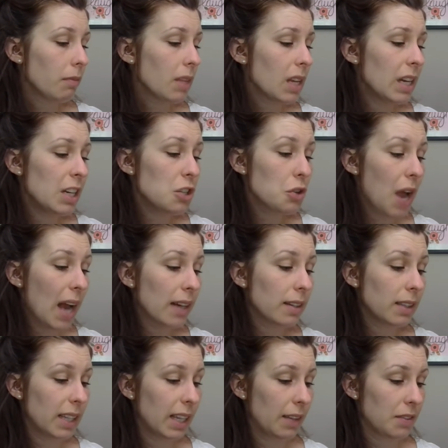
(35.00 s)
He dragged
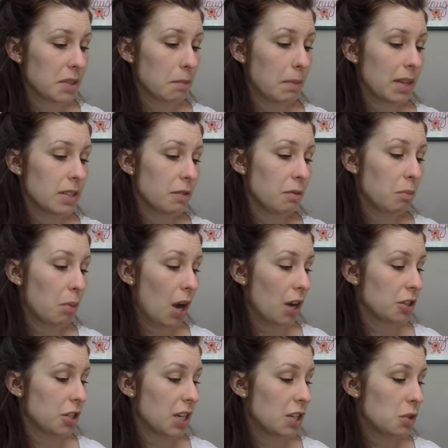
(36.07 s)
leaves and bits of
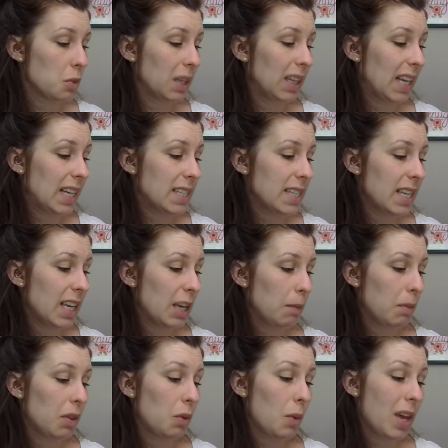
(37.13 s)
brush into a lazy heap
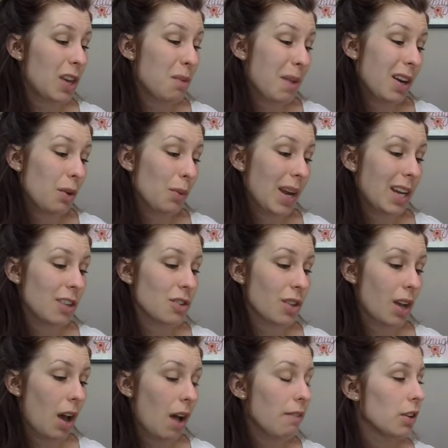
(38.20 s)
in the way you might arrange the
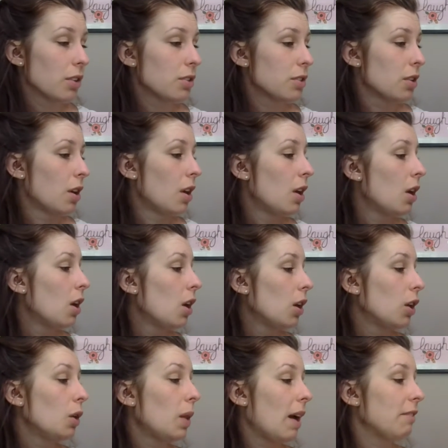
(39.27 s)
covers
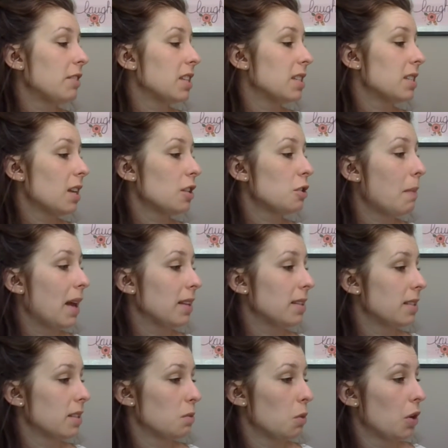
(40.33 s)
you left in such a mess
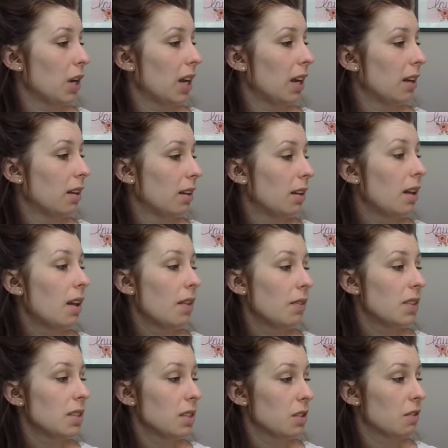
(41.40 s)
this morning.
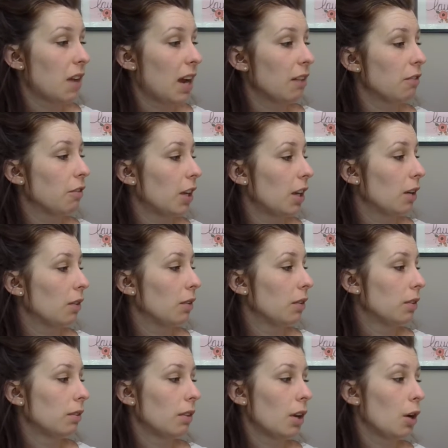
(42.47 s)
This is fine for you.
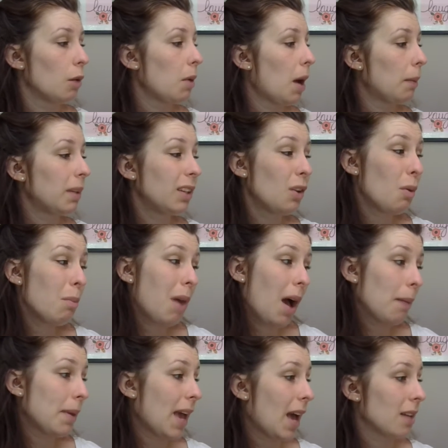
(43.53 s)
There are probably no
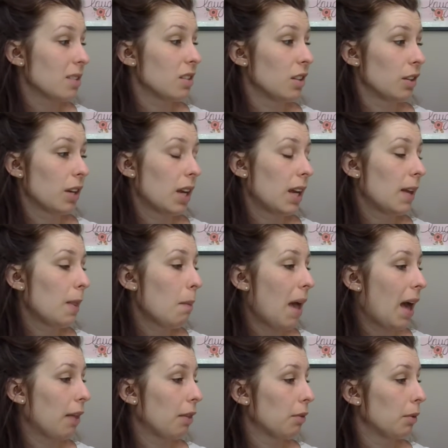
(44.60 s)
bobcats lurking in the
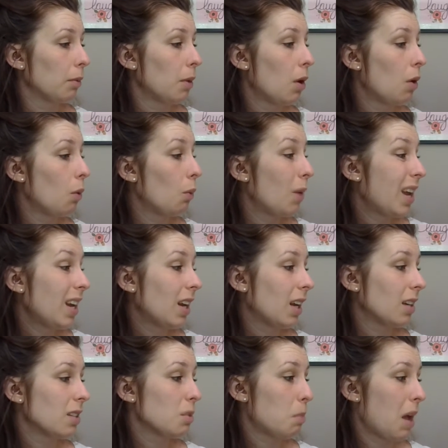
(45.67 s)
bathroom,
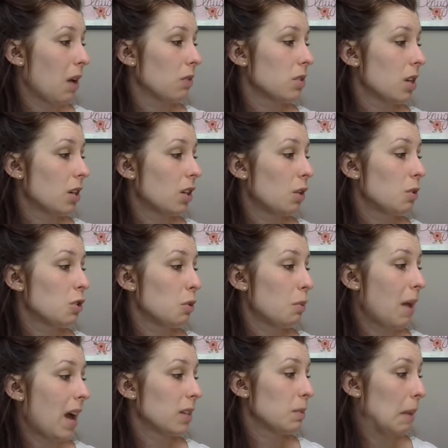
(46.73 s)
waiting to pounce on you as you
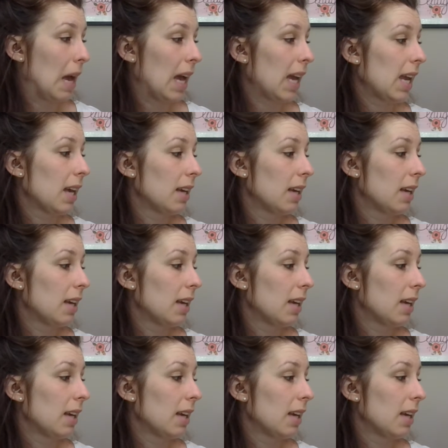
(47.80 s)
pass by.